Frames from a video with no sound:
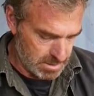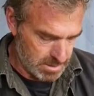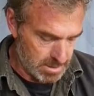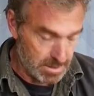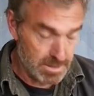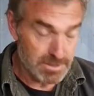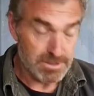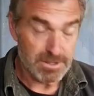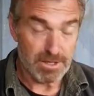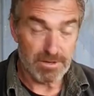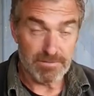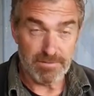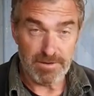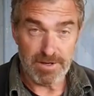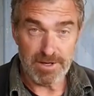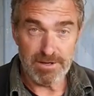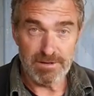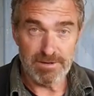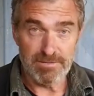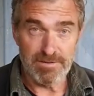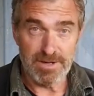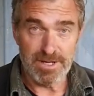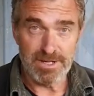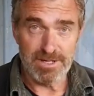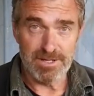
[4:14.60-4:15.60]
so far
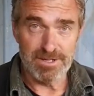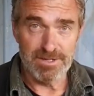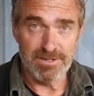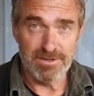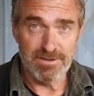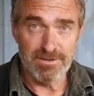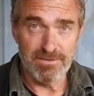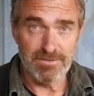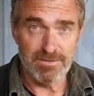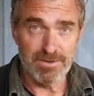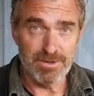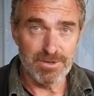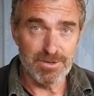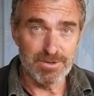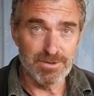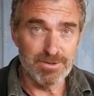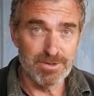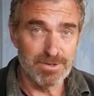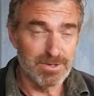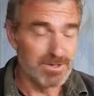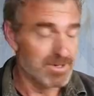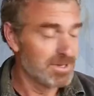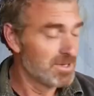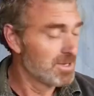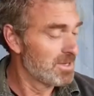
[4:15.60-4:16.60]
I've had a few
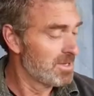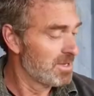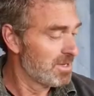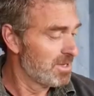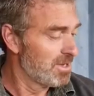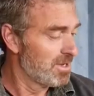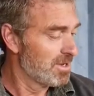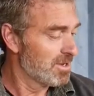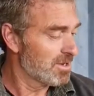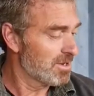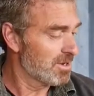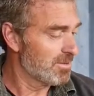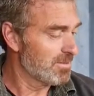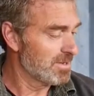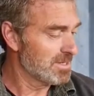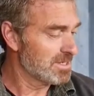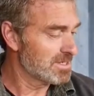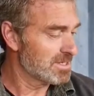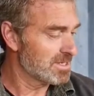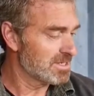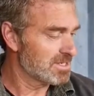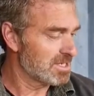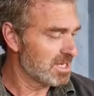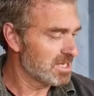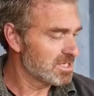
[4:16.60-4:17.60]
comments,
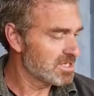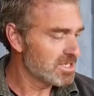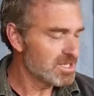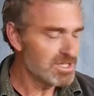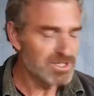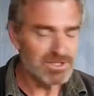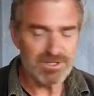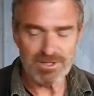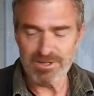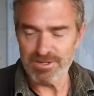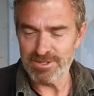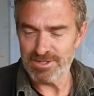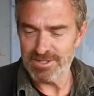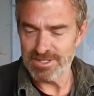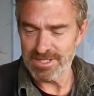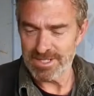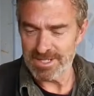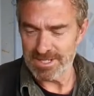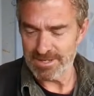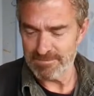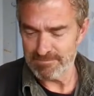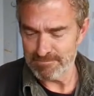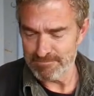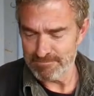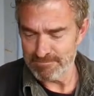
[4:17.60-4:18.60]
suggestions on
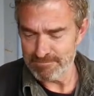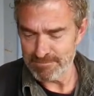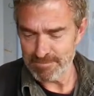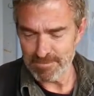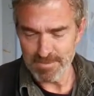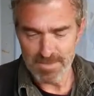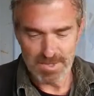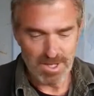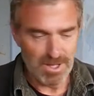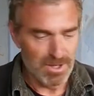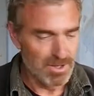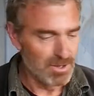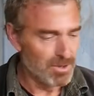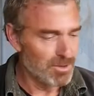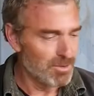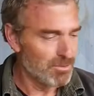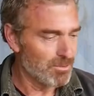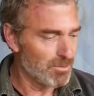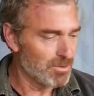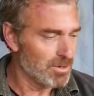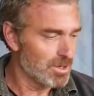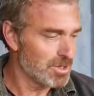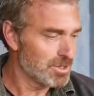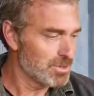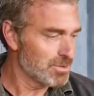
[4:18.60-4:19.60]

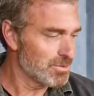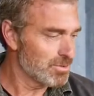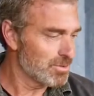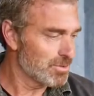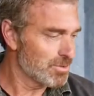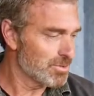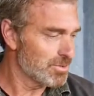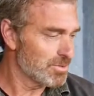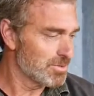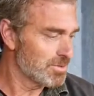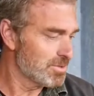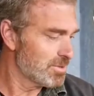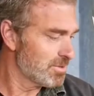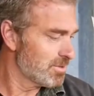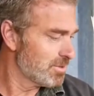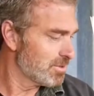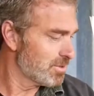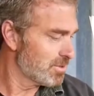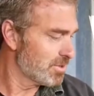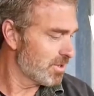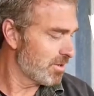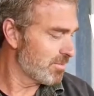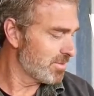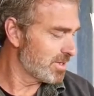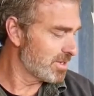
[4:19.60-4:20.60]
what I should or should
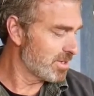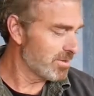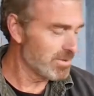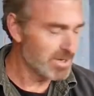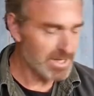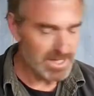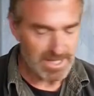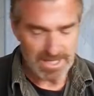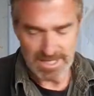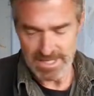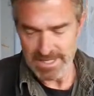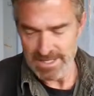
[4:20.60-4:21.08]
not be doing.